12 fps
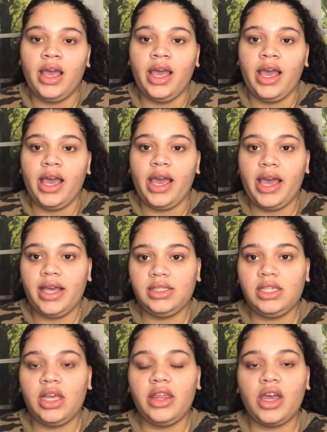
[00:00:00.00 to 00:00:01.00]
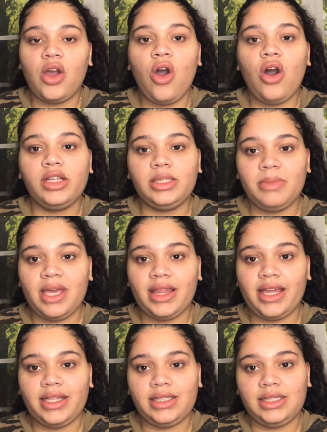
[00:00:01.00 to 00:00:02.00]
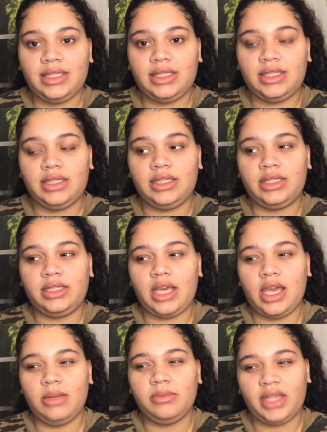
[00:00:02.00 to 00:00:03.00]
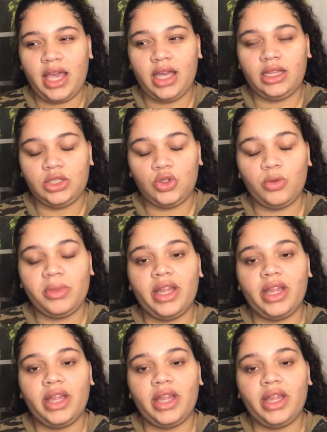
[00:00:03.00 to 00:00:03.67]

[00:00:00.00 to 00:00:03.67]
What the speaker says: And they called me that same day and they told me